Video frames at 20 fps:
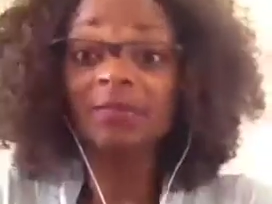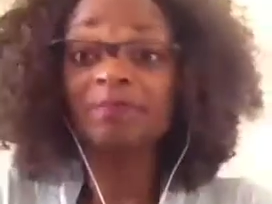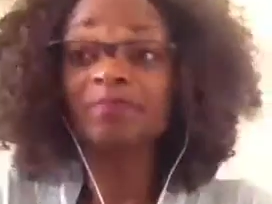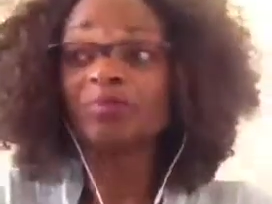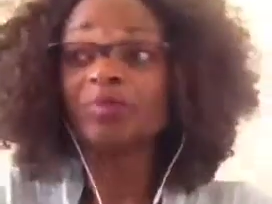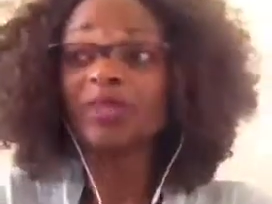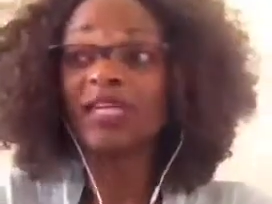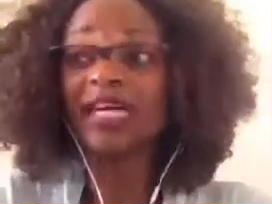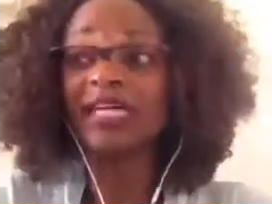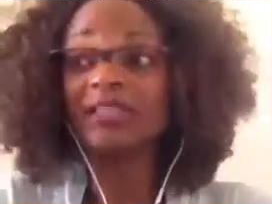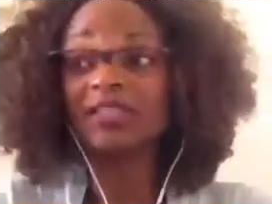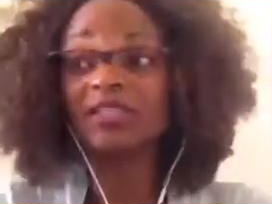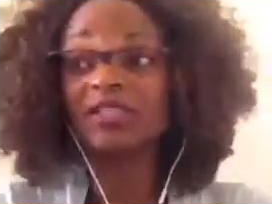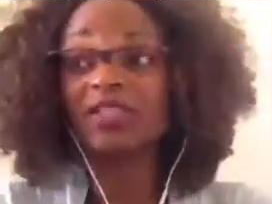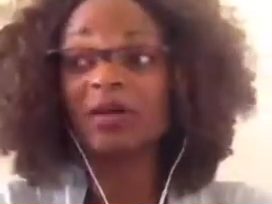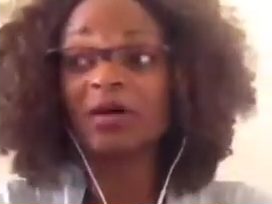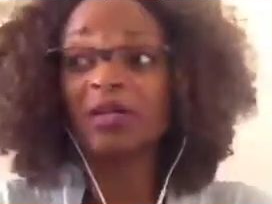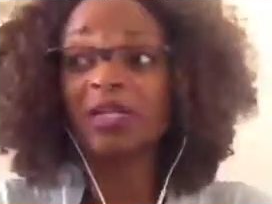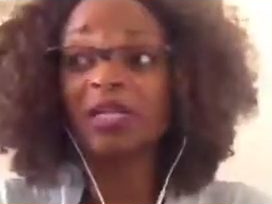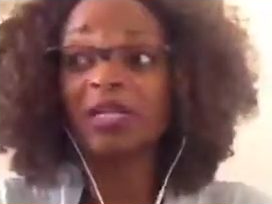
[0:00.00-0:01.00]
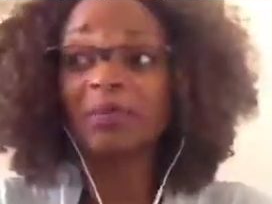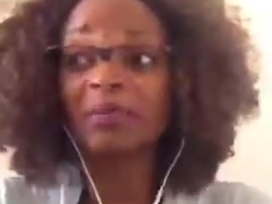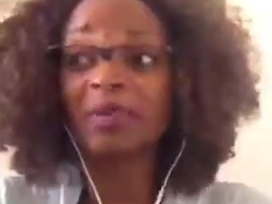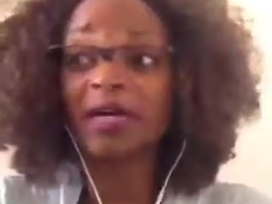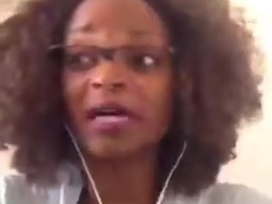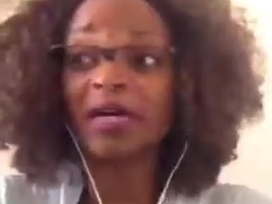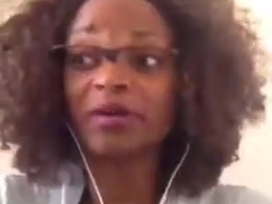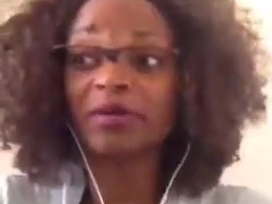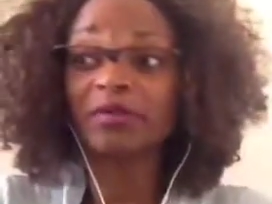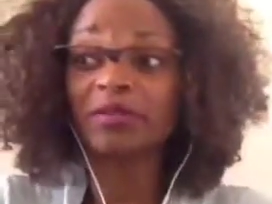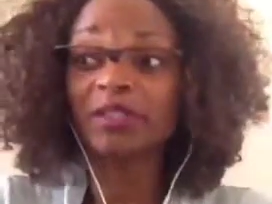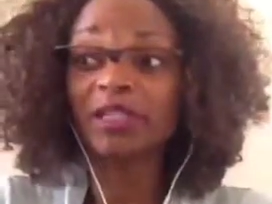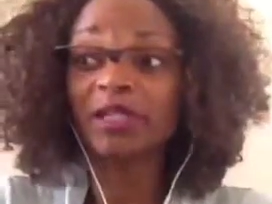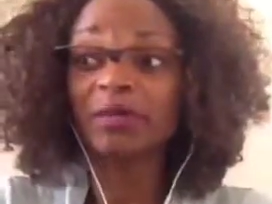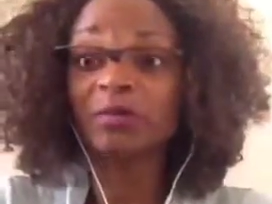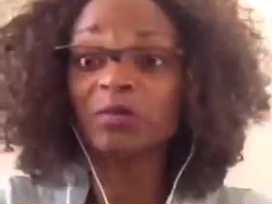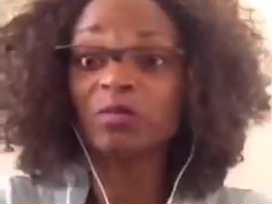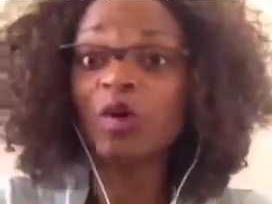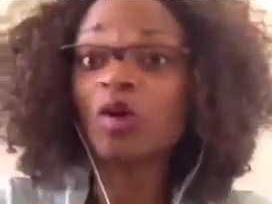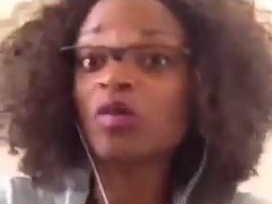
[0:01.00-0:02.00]
We got to talking about
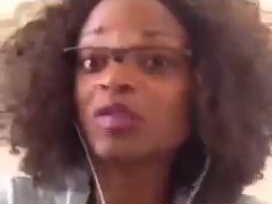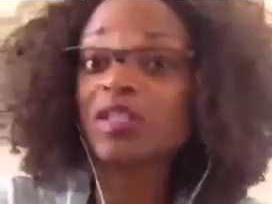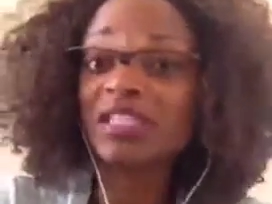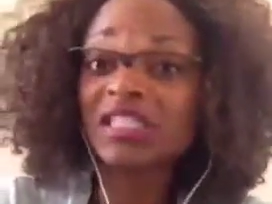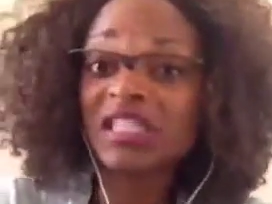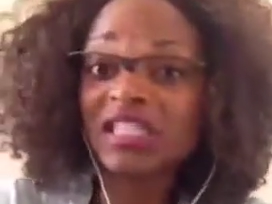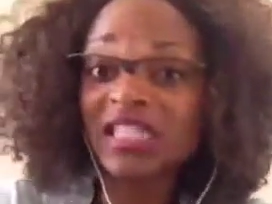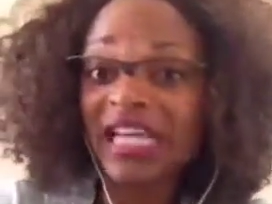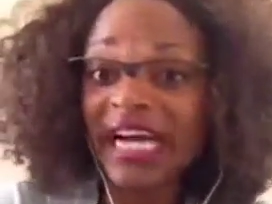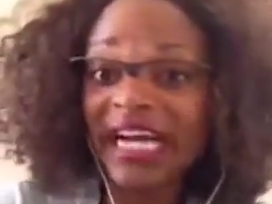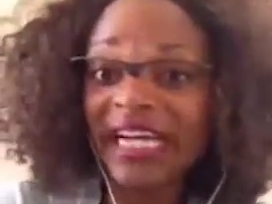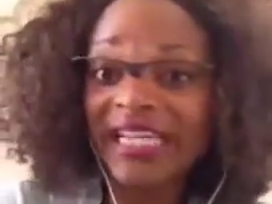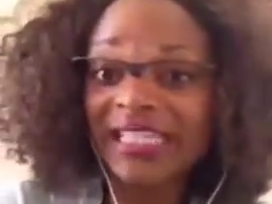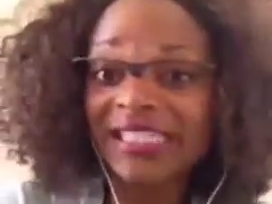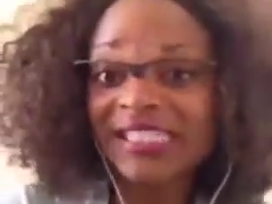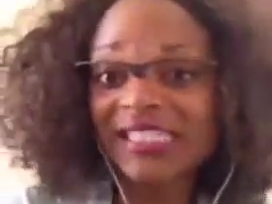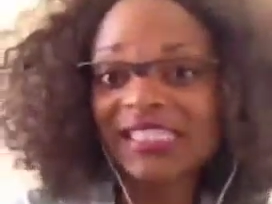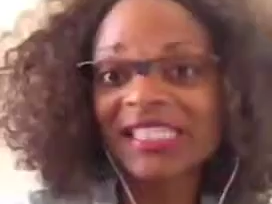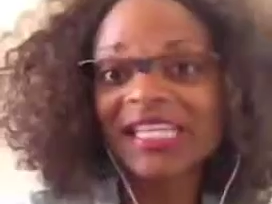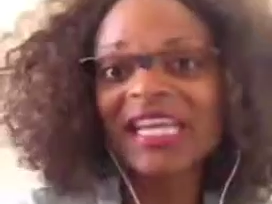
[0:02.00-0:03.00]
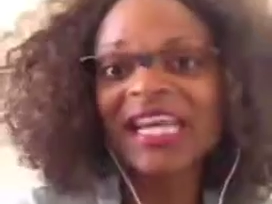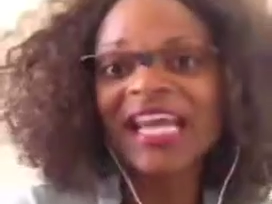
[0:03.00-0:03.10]
rolling the dice